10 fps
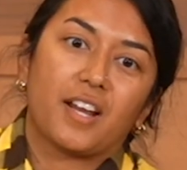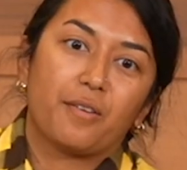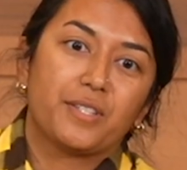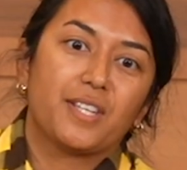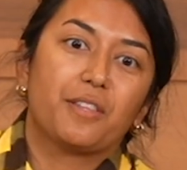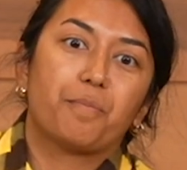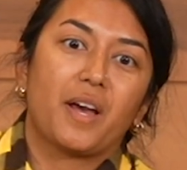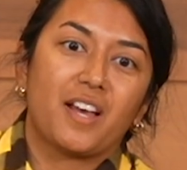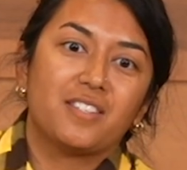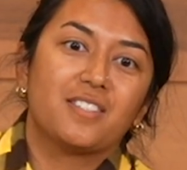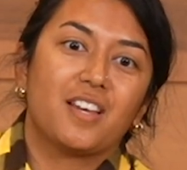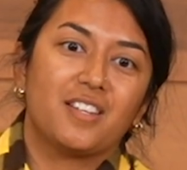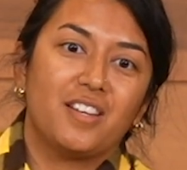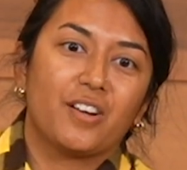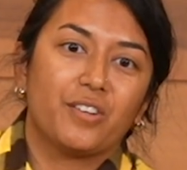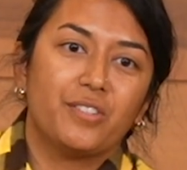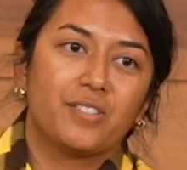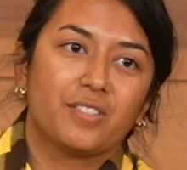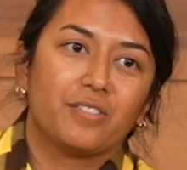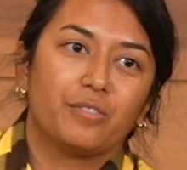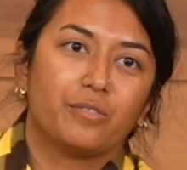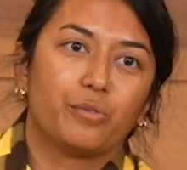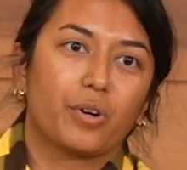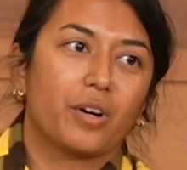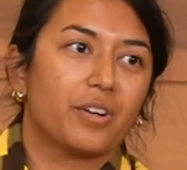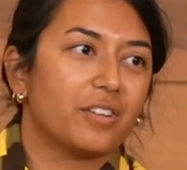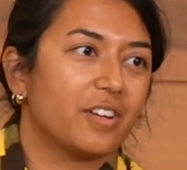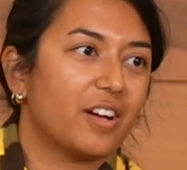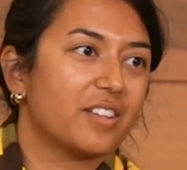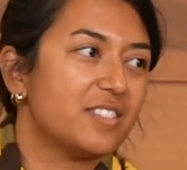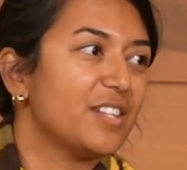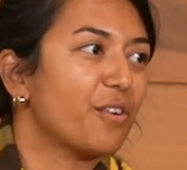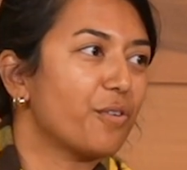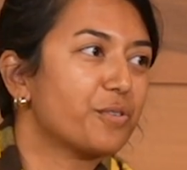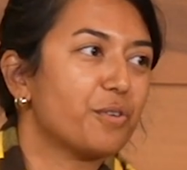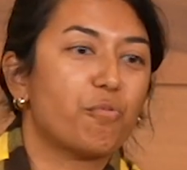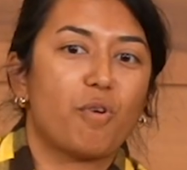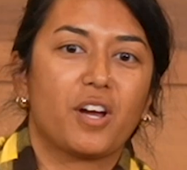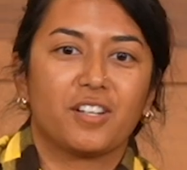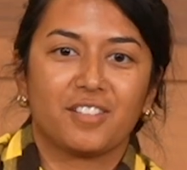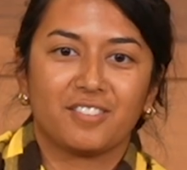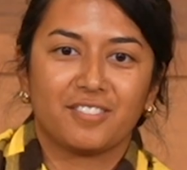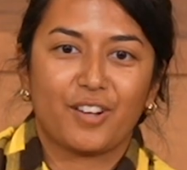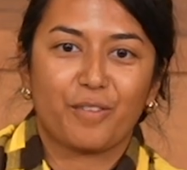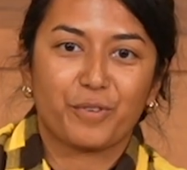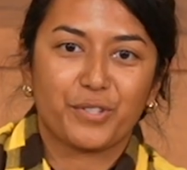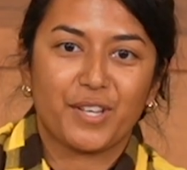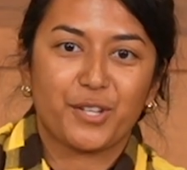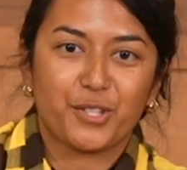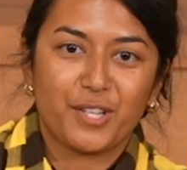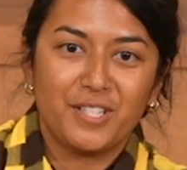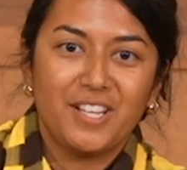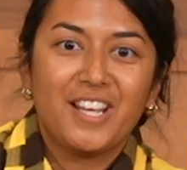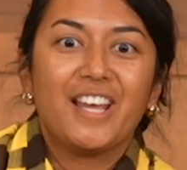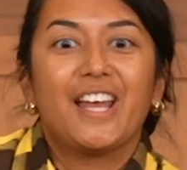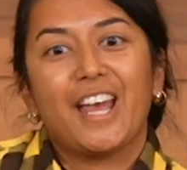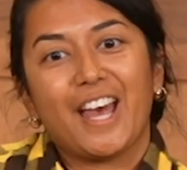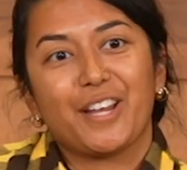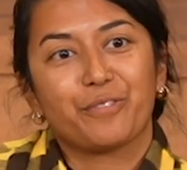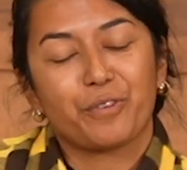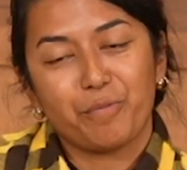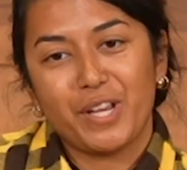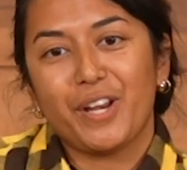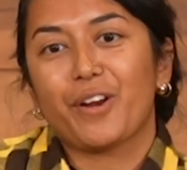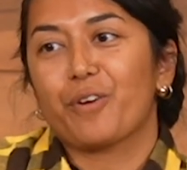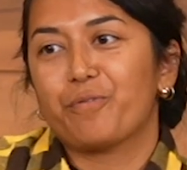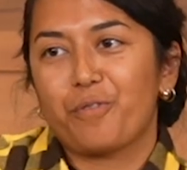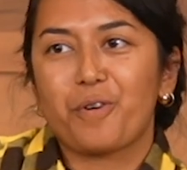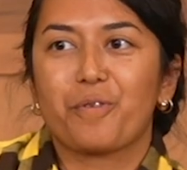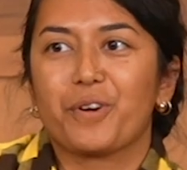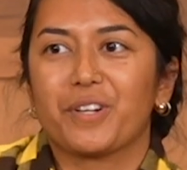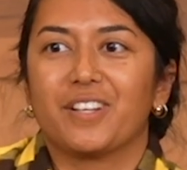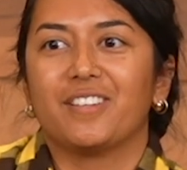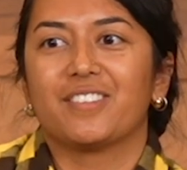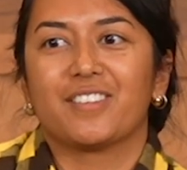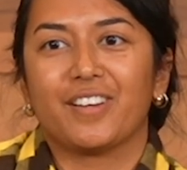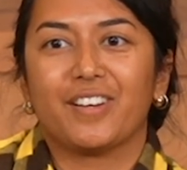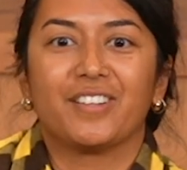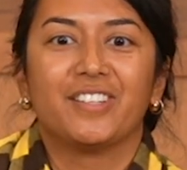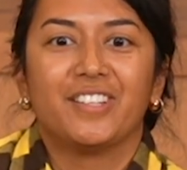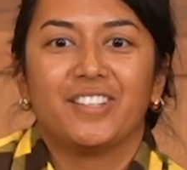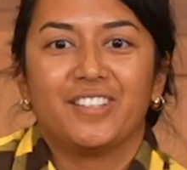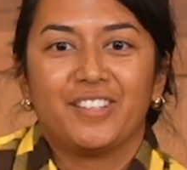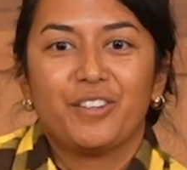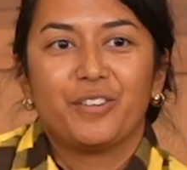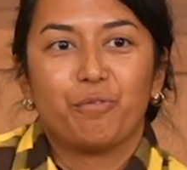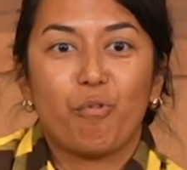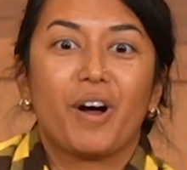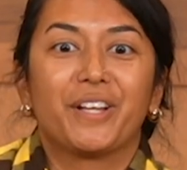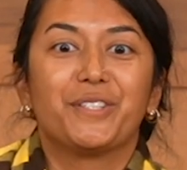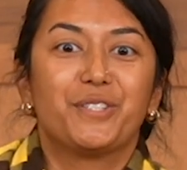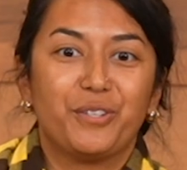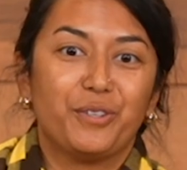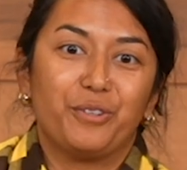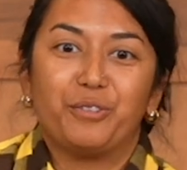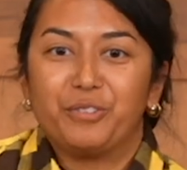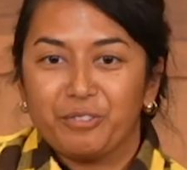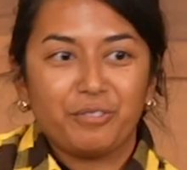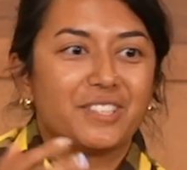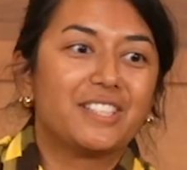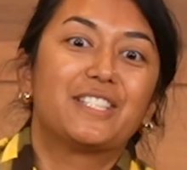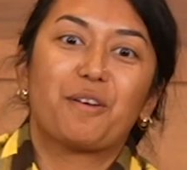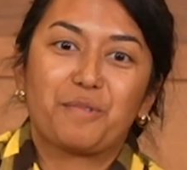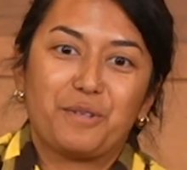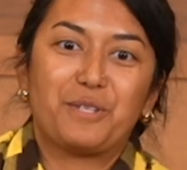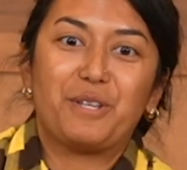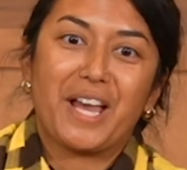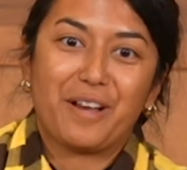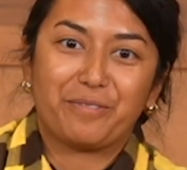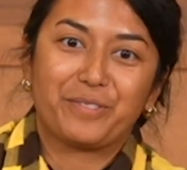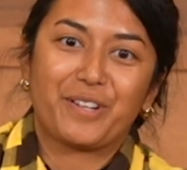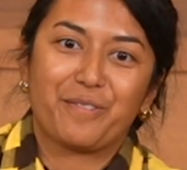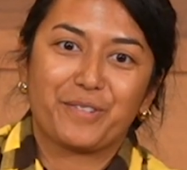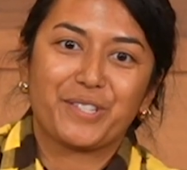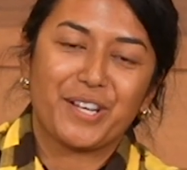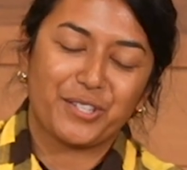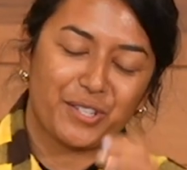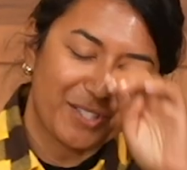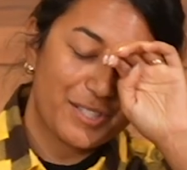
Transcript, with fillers: I would say the past 10 years were a 0 to 1 conversation. And from here forward is a 1 to WTF conversation.